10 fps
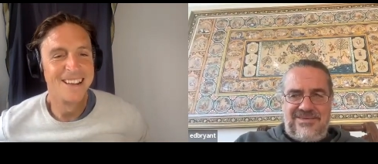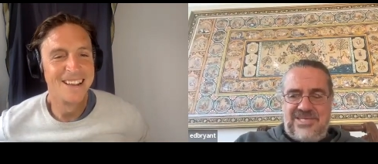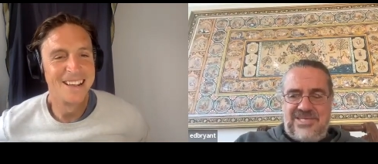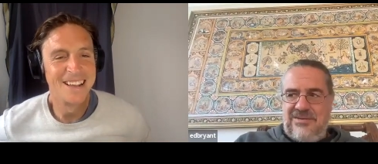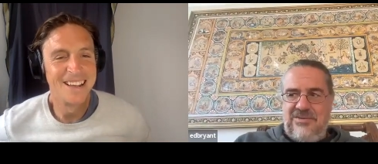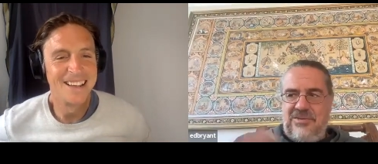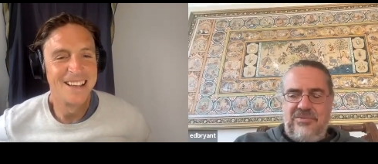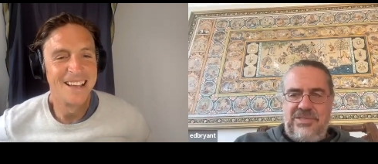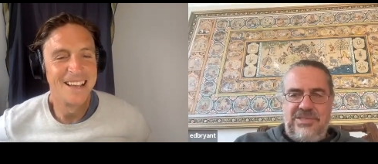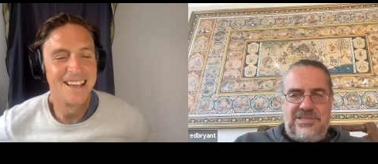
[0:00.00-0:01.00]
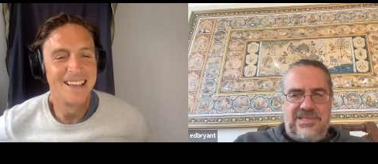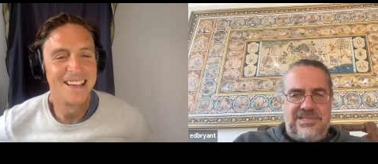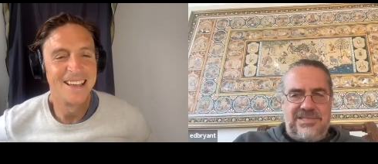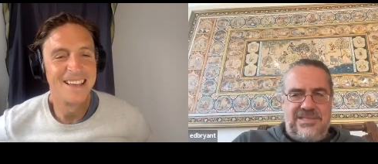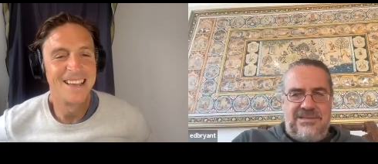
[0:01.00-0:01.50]
Speaker 1: how you could read the text
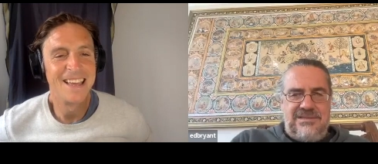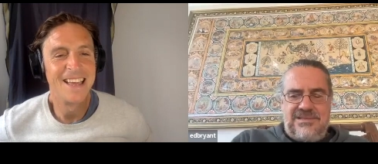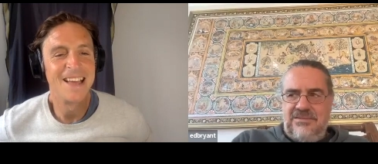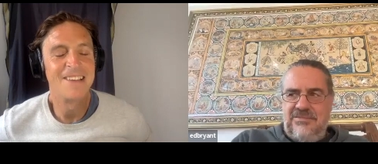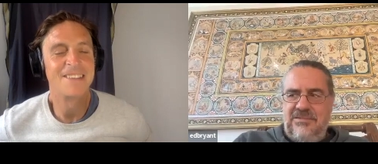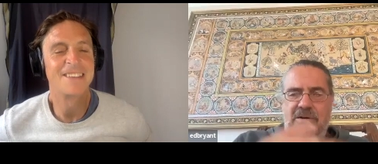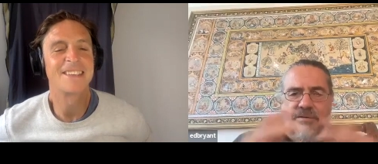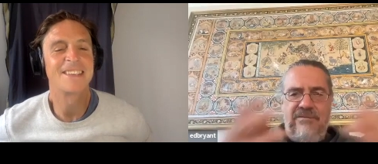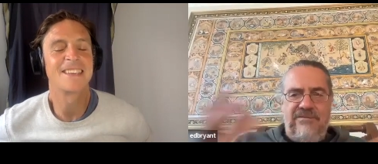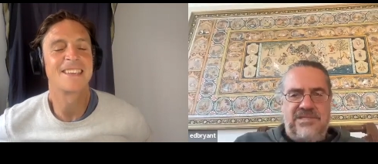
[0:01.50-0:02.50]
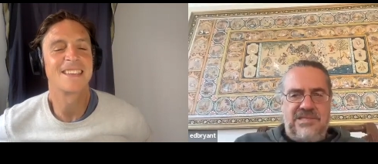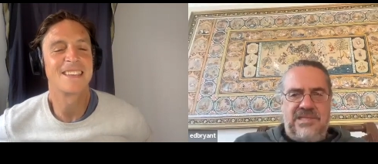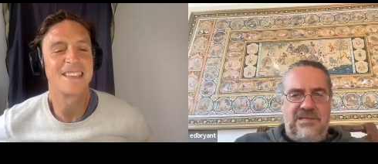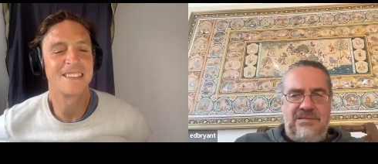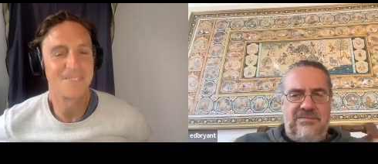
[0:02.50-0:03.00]
any. It's so obvious and
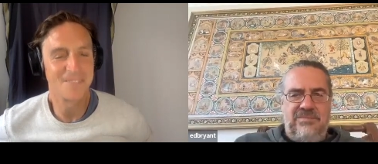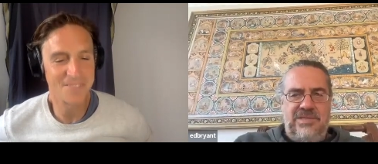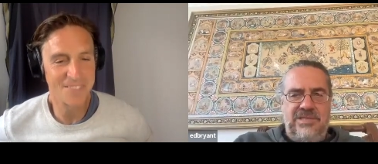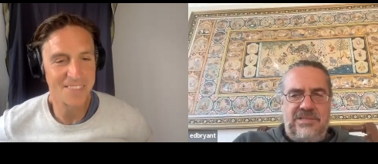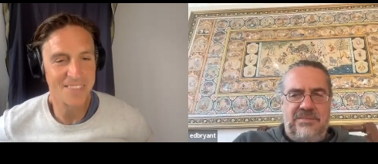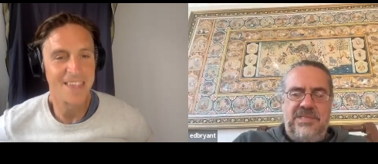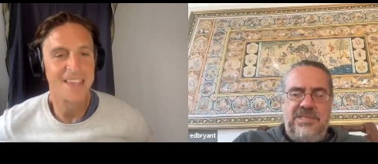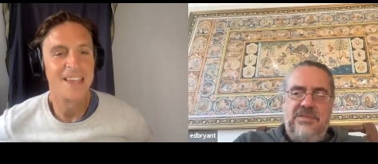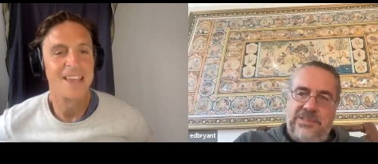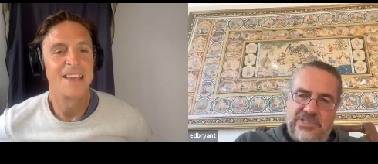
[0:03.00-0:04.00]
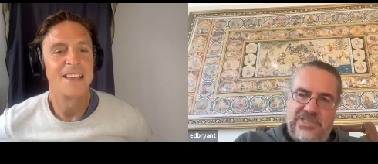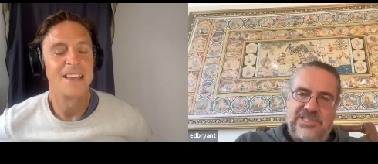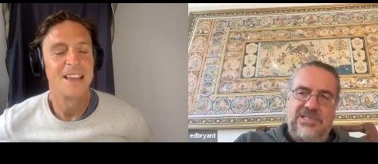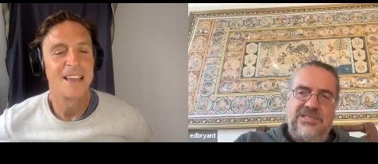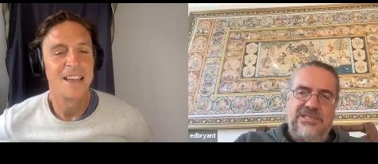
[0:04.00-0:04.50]
clear and blatant. I mean, the Upanishads
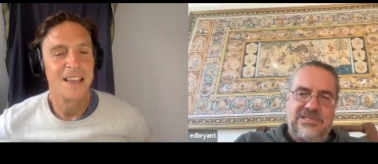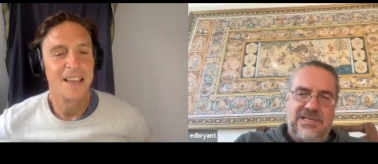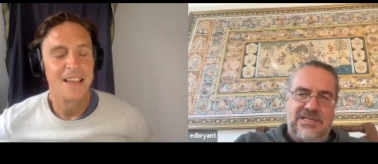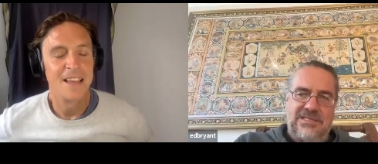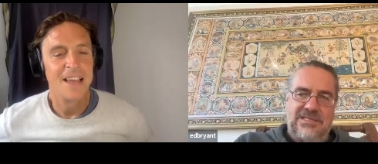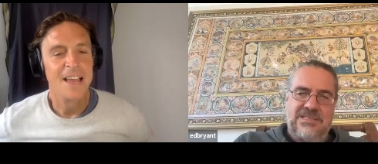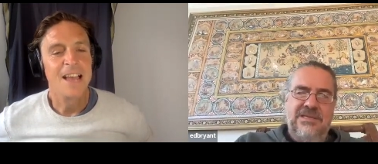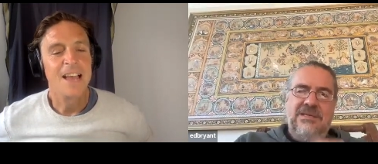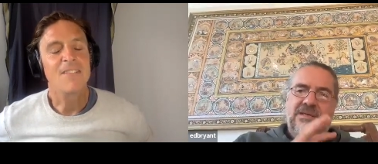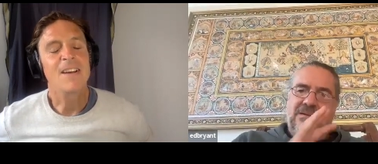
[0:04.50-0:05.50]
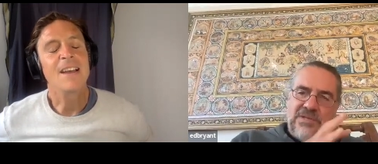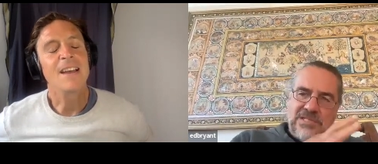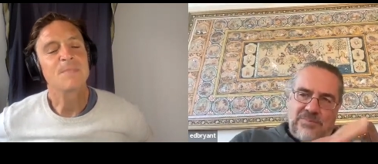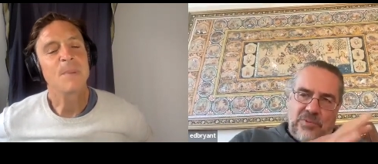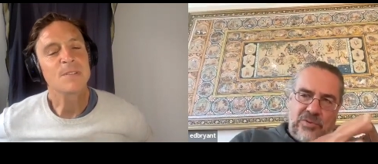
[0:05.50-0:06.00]
I understand, well,
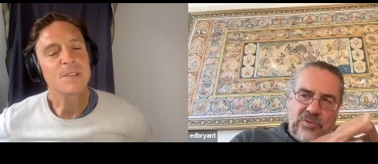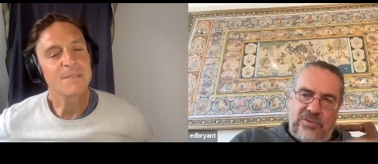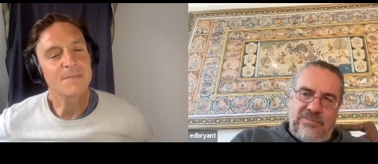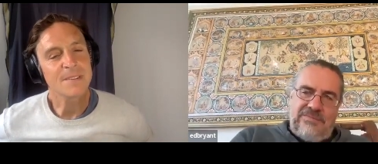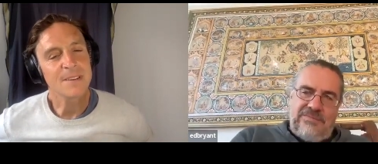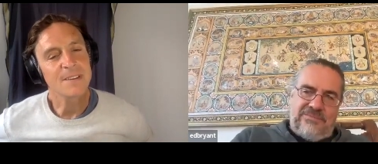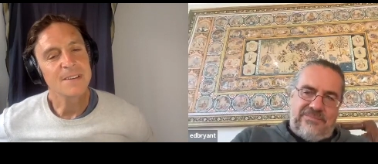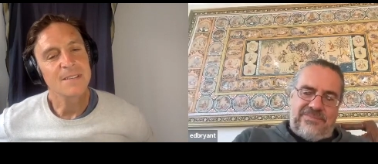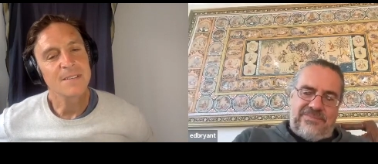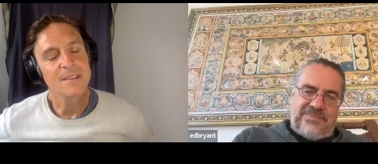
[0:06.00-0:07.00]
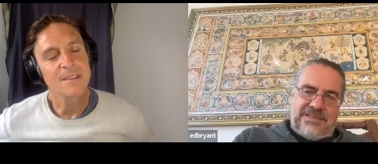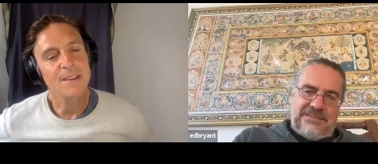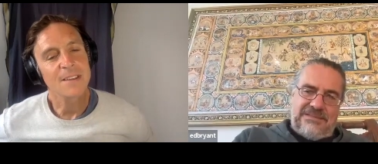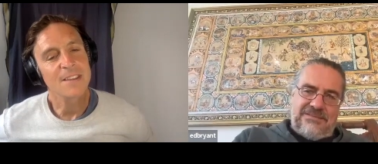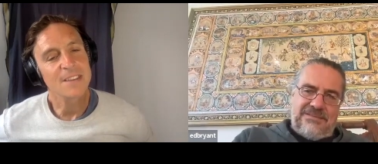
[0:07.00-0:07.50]
I suppose
Speaker 2: cause, yeah,
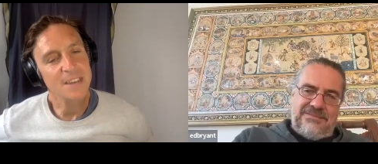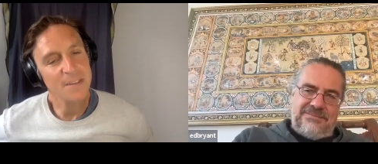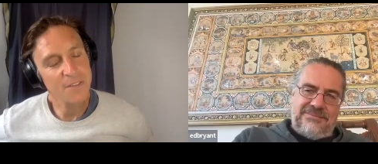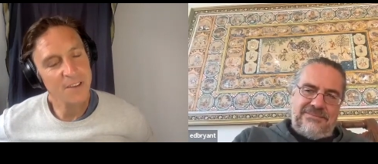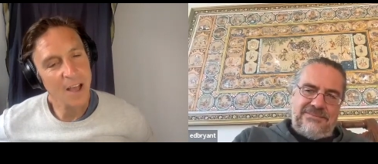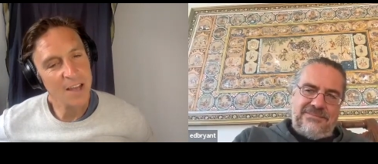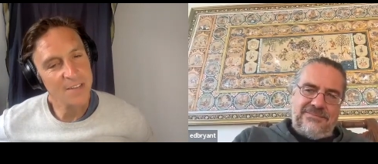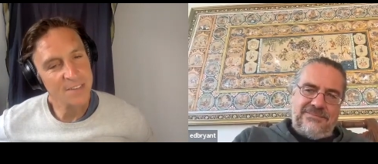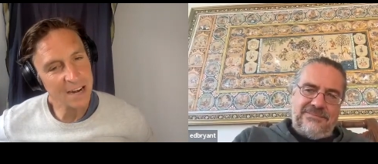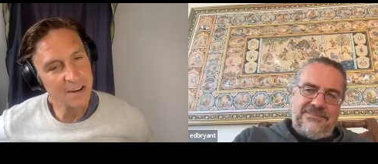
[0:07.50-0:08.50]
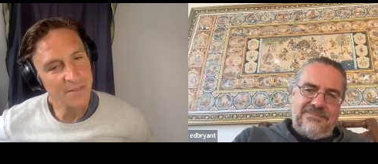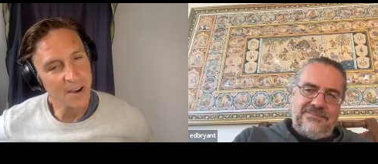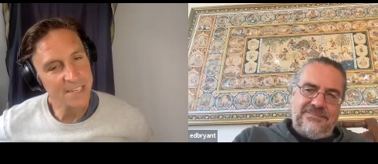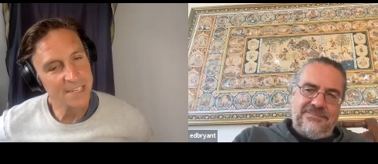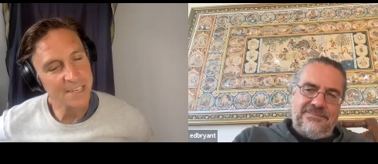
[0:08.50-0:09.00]
there's a different kind of
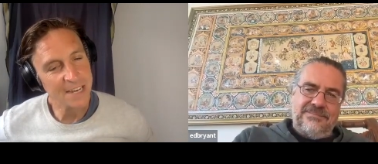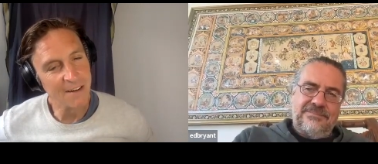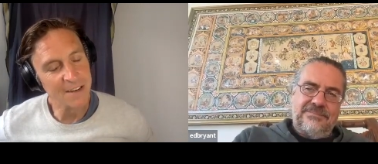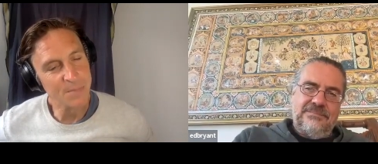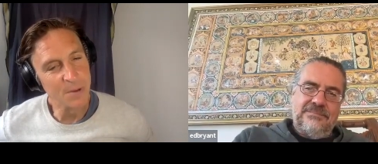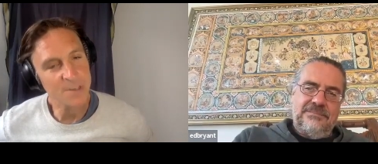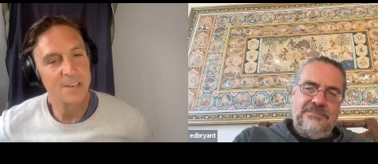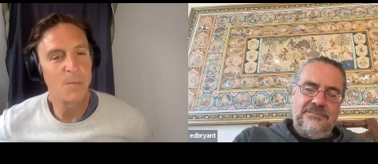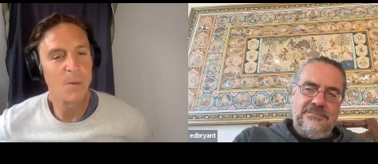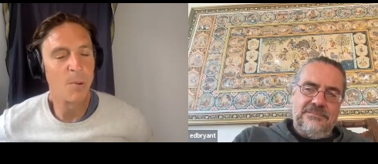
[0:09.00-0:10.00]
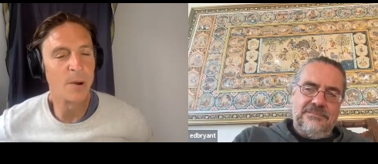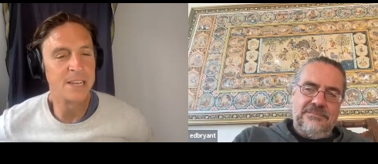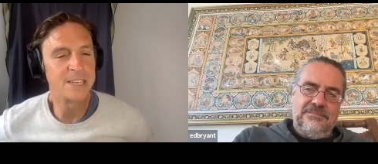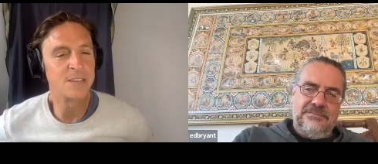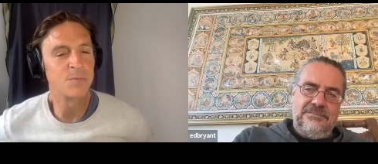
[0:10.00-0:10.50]
sacrifice, isn't there? I suppose because at one point
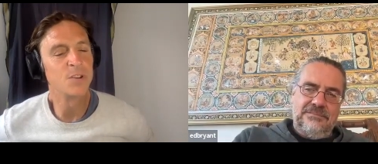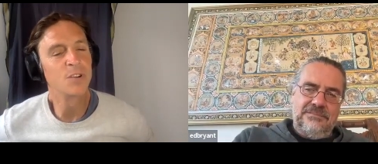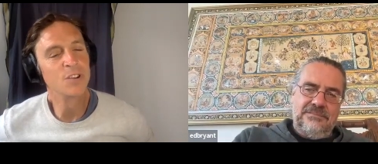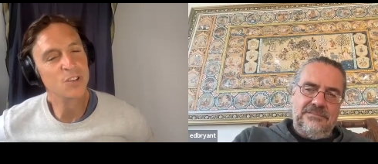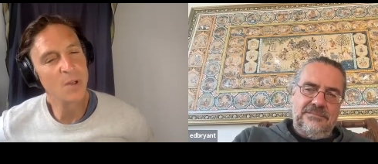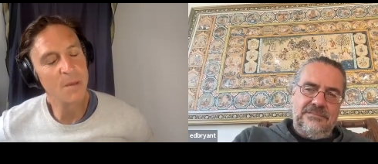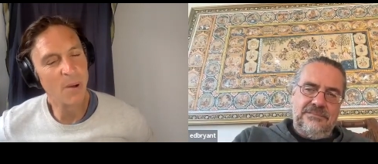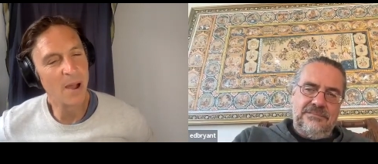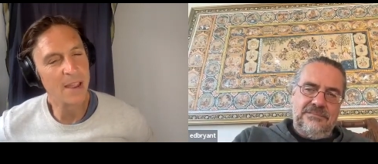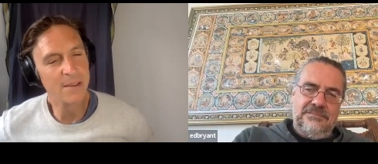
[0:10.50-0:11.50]
he says, "Well, you can do it by